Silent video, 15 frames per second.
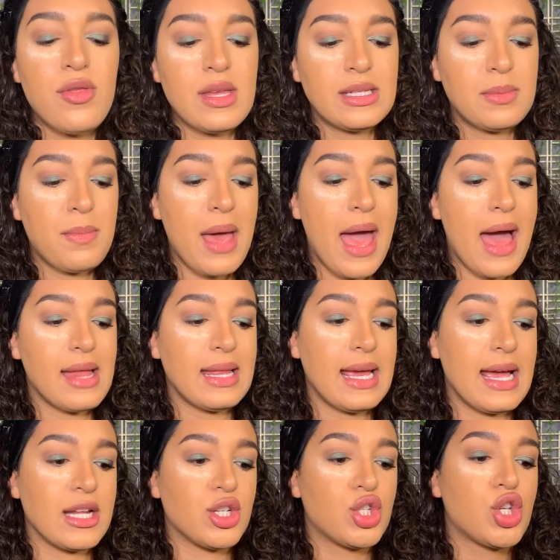this palette
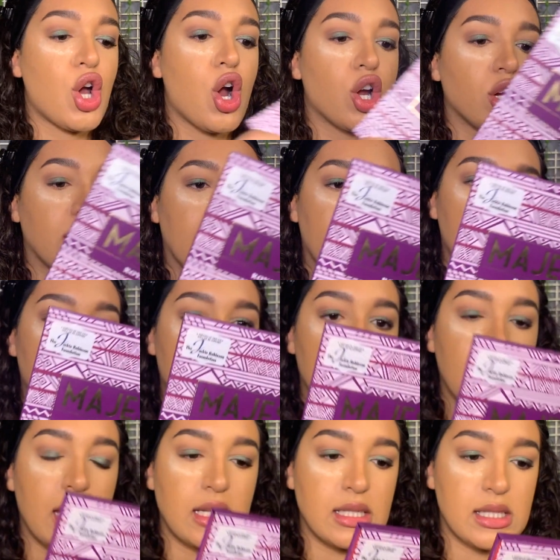at Target.
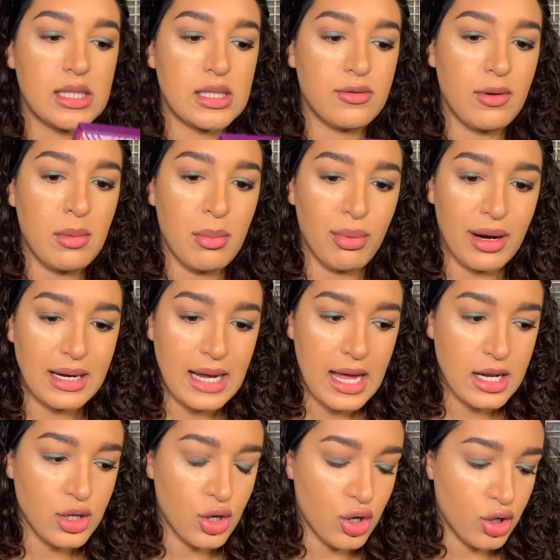It's from a brand I
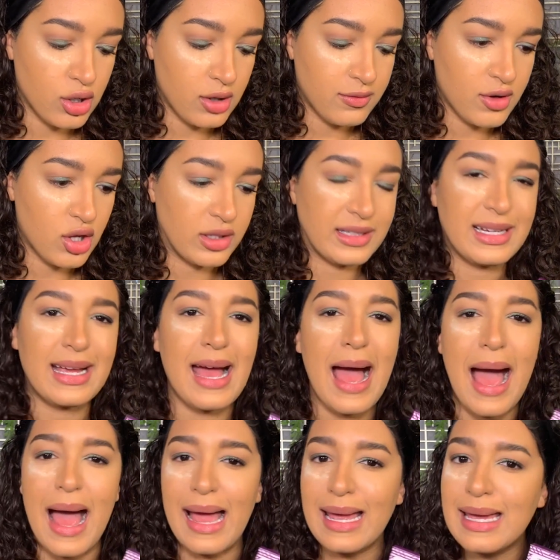hadn't heard of called
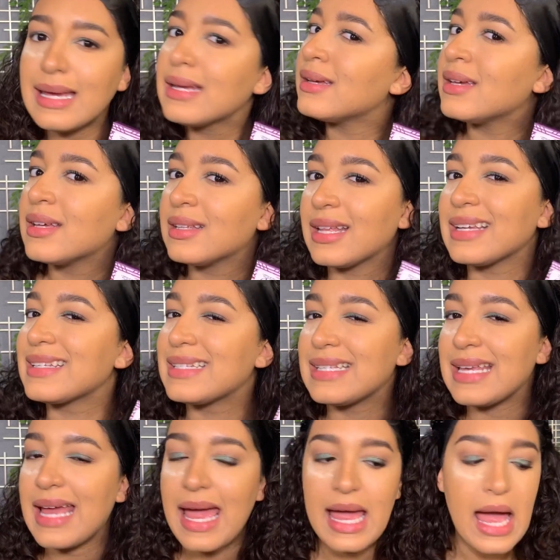Kai, like
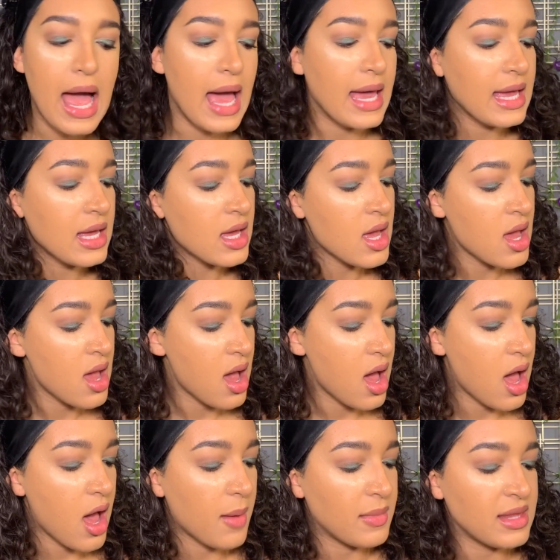C-A-I.
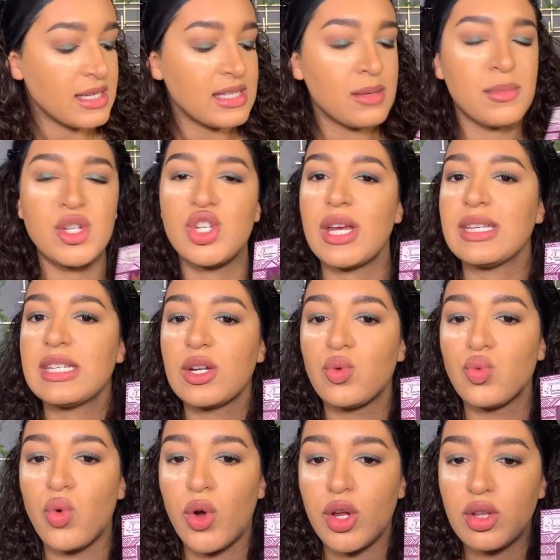This is the Majestic
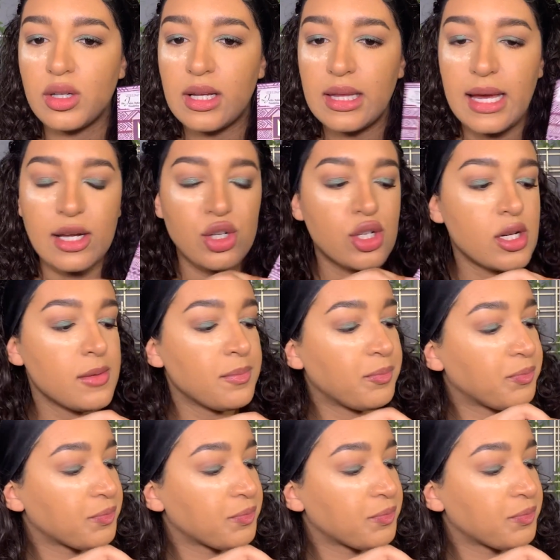Royal collection.